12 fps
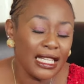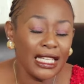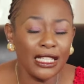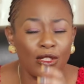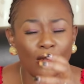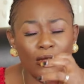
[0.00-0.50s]

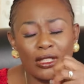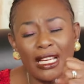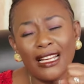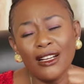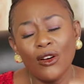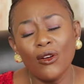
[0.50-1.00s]
It will
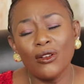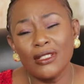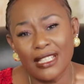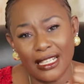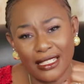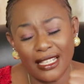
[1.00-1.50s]
turn
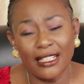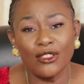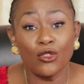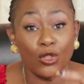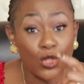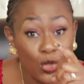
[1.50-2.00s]
God's
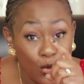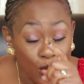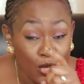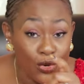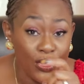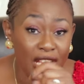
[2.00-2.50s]
attention to
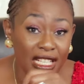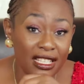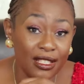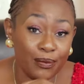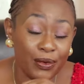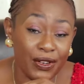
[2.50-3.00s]
you that
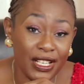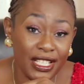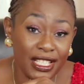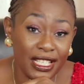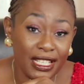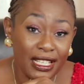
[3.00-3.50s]
is
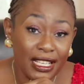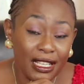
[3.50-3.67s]
praising,